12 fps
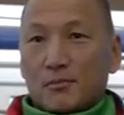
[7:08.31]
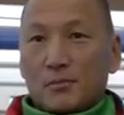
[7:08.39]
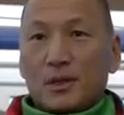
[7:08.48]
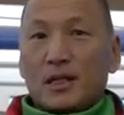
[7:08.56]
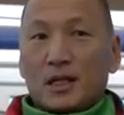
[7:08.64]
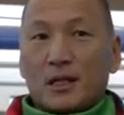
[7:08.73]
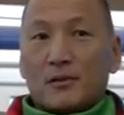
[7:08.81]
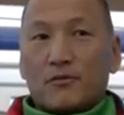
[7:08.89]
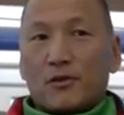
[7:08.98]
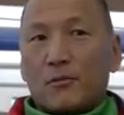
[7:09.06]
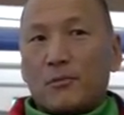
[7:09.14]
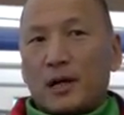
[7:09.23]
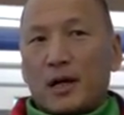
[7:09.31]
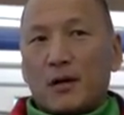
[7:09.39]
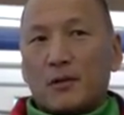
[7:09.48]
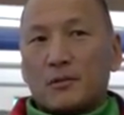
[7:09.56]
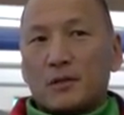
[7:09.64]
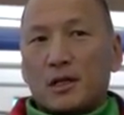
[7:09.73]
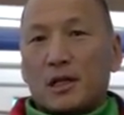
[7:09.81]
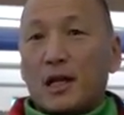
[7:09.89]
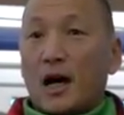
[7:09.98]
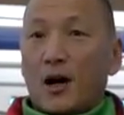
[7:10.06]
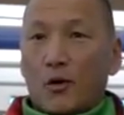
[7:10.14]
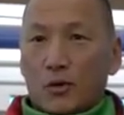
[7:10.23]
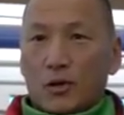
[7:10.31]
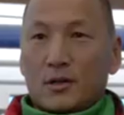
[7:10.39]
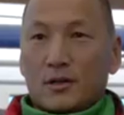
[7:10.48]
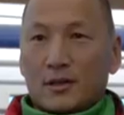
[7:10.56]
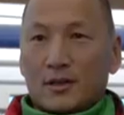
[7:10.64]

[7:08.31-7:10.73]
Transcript: being for about an hour.